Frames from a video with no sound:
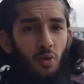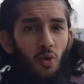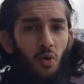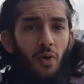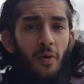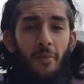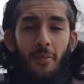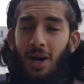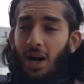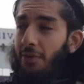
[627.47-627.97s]

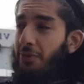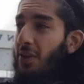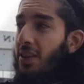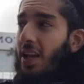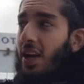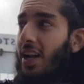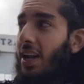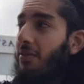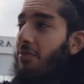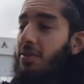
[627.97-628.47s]
bro. I think
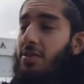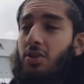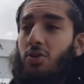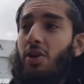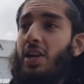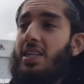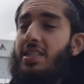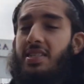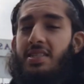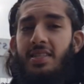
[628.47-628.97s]
they're going to have a
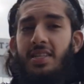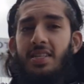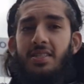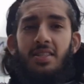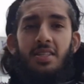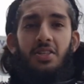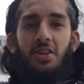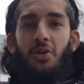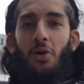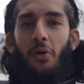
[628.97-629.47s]
crazy
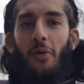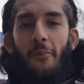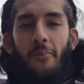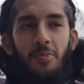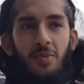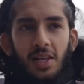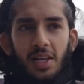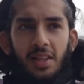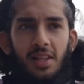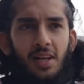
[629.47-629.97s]
season, you know
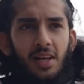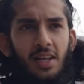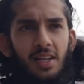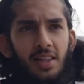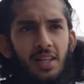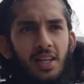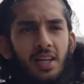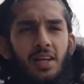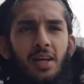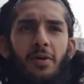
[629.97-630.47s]
in the
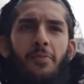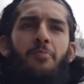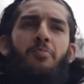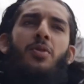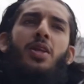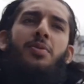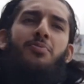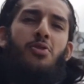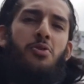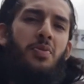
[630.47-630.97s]
in the
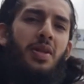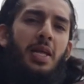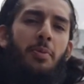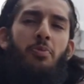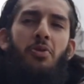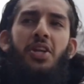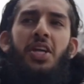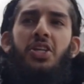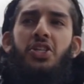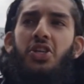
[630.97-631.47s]
Premier
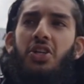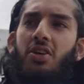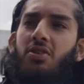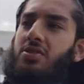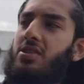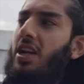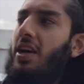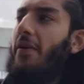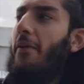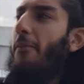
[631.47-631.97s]
League prediction, I
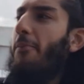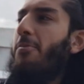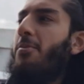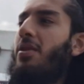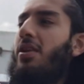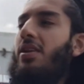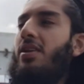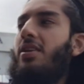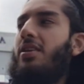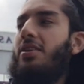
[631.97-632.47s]
was like,
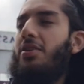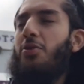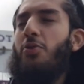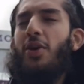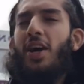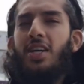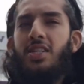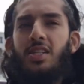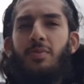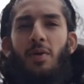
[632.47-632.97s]

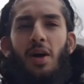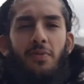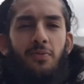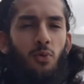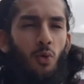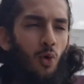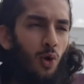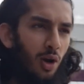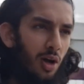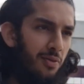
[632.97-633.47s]
Newcastle might
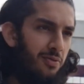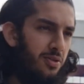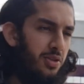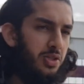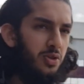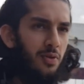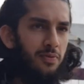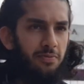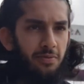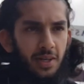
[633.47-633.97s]
fall off and
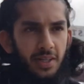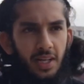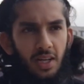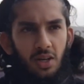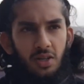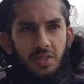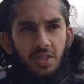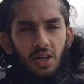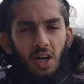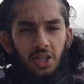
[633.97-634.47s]
stuff like that
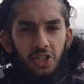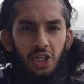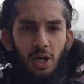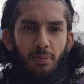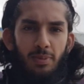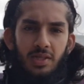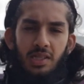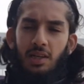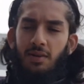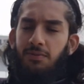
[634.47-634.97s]
because they got
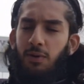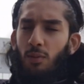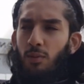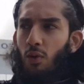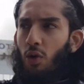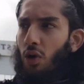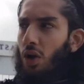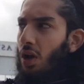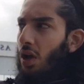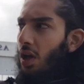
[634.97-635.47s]
Champions League
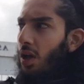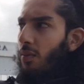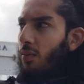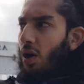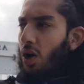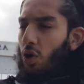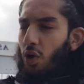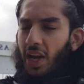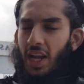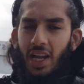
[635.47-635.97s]
football.
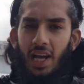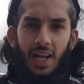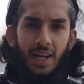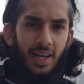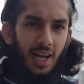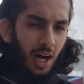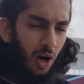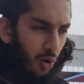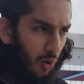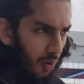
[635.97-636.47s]
But looking at
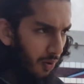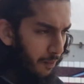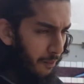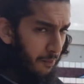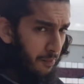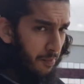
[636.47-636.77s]
now,